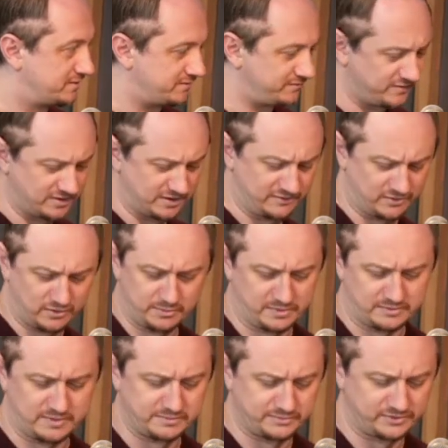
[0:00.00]
I hope I
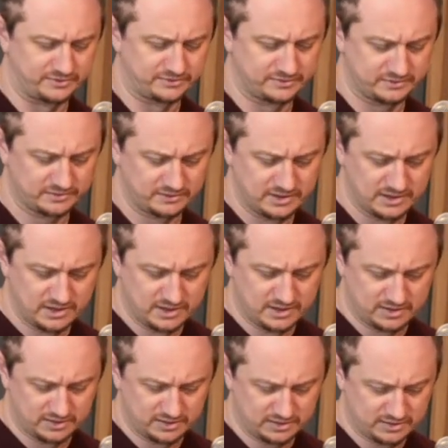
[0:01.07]
remember.
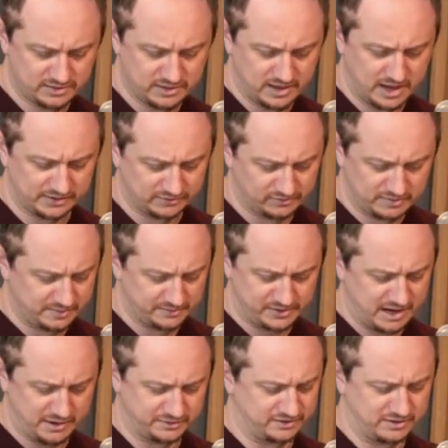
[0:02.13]
I don't remember
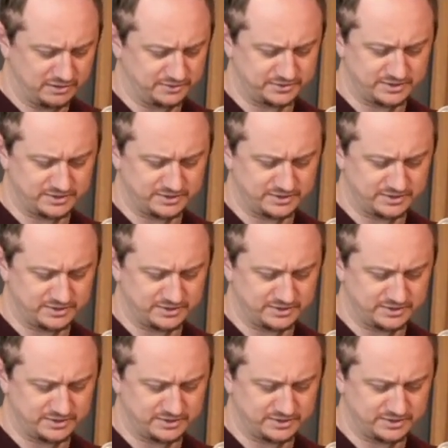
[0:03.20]
how it goes.